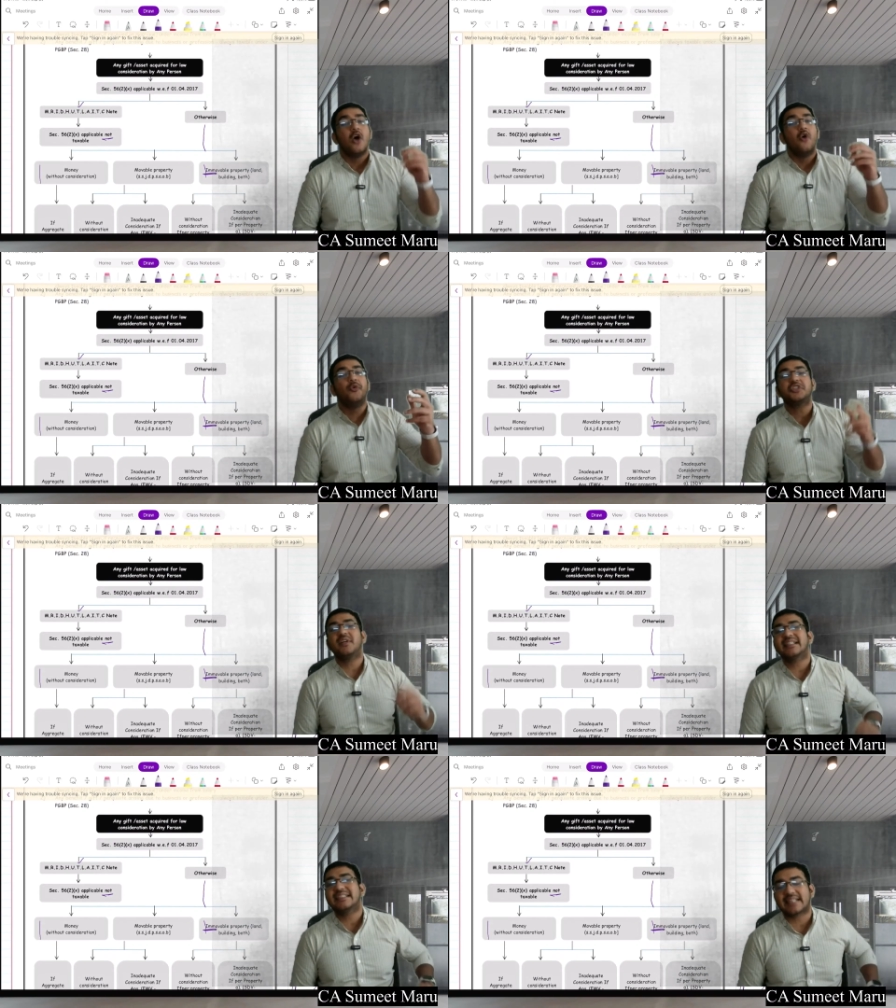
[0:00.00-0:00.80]
Which
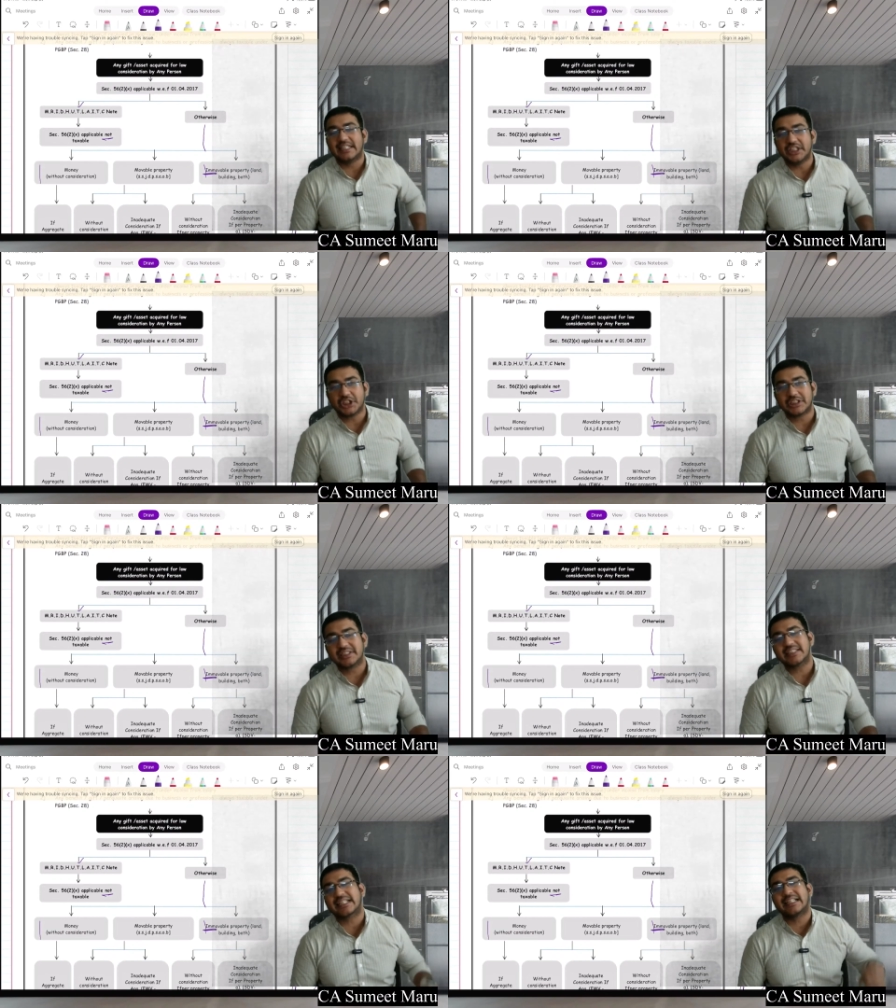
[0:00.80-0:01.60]
were these conditions?
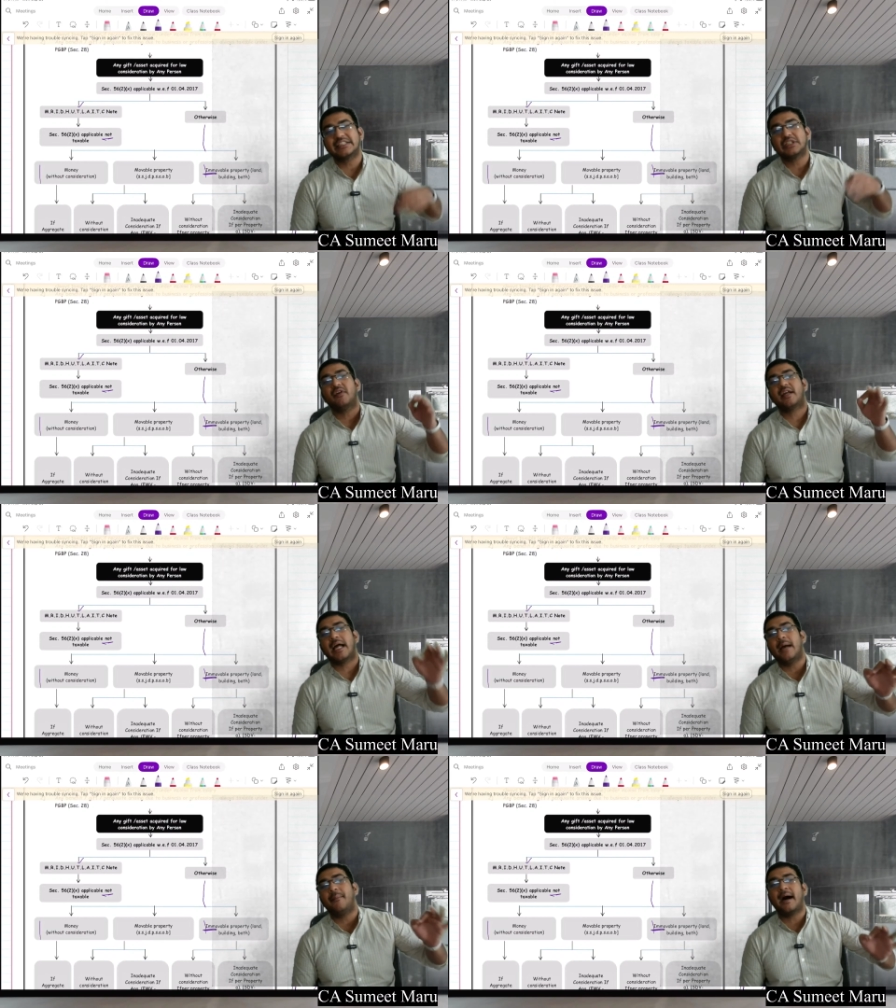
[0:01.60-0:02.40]
This condition were
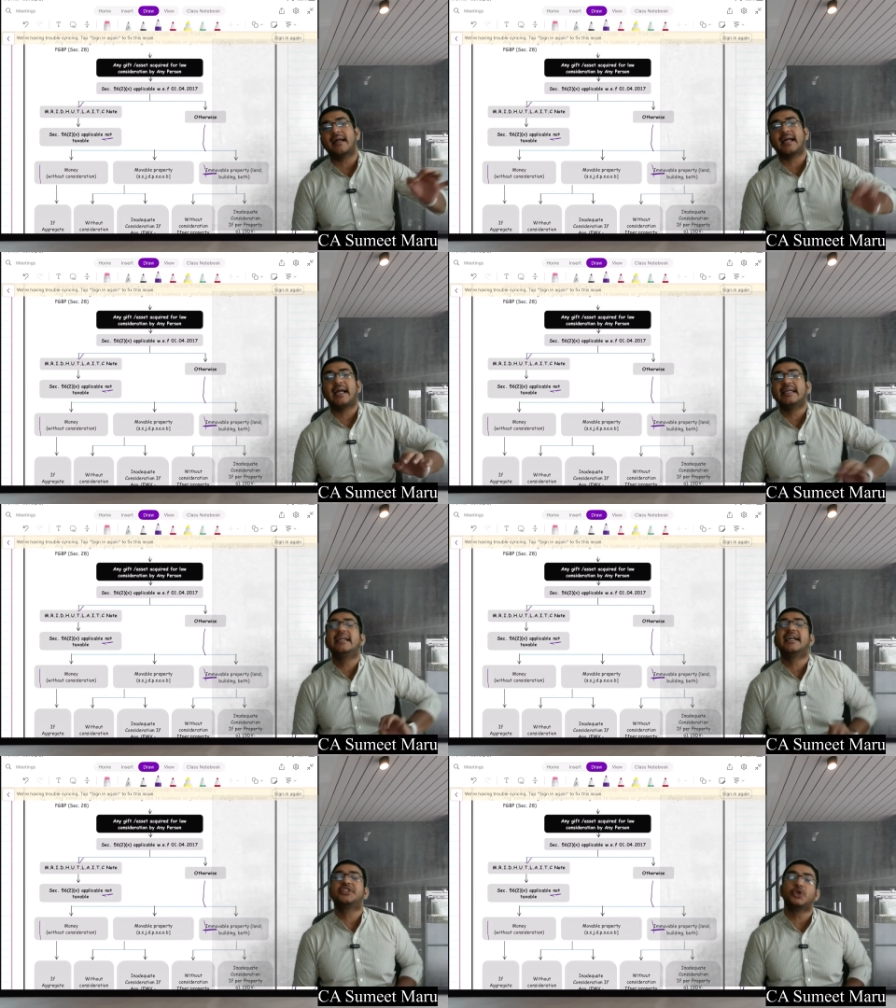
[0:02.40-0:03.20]
MRID,
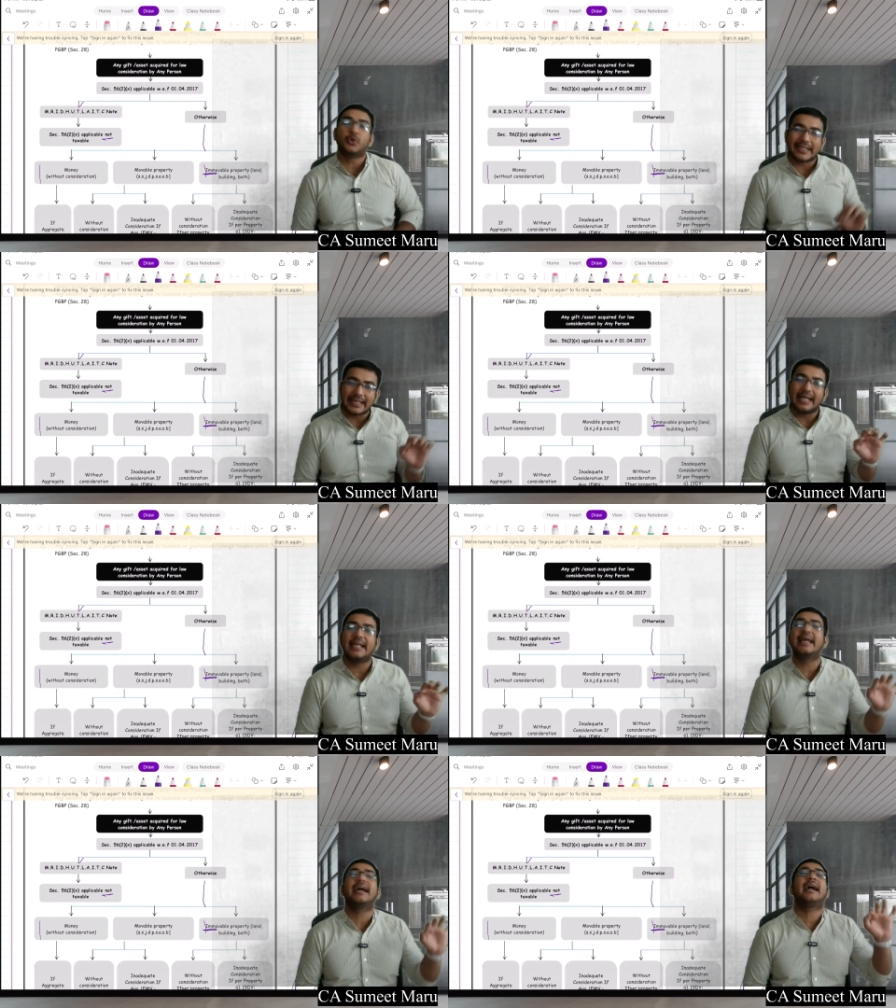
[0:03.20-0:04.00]
HUT,
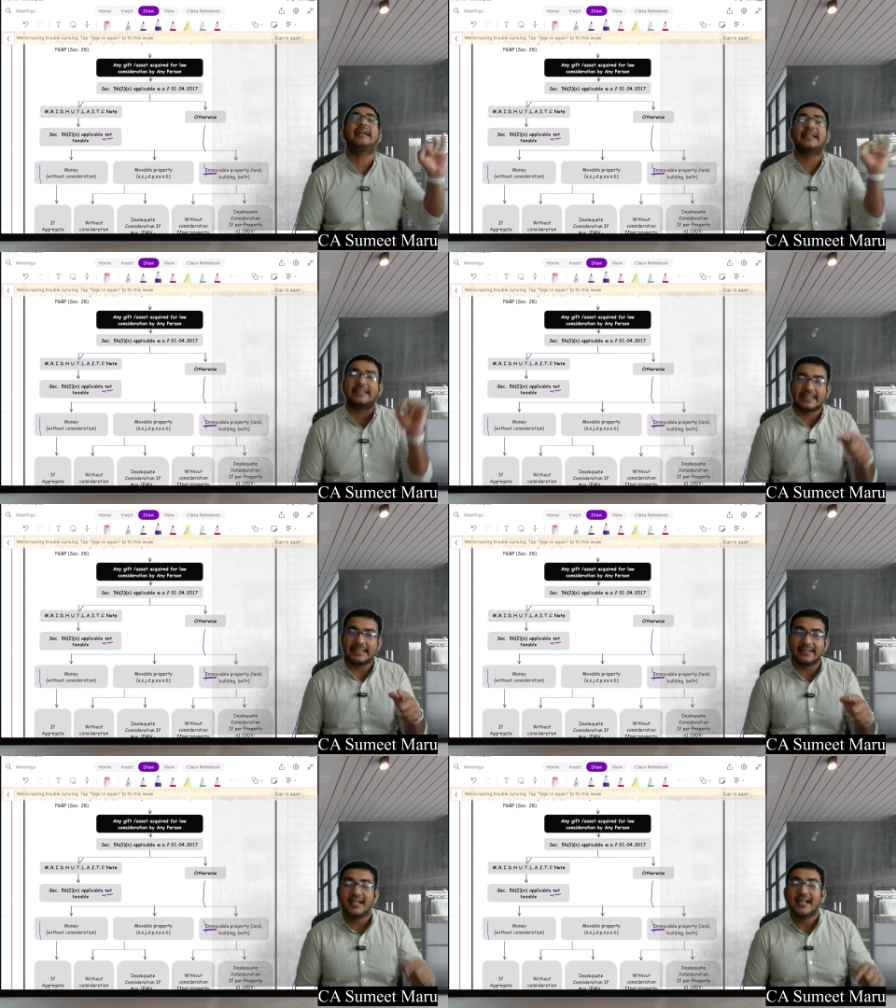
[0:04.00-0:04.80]
LA, ITC.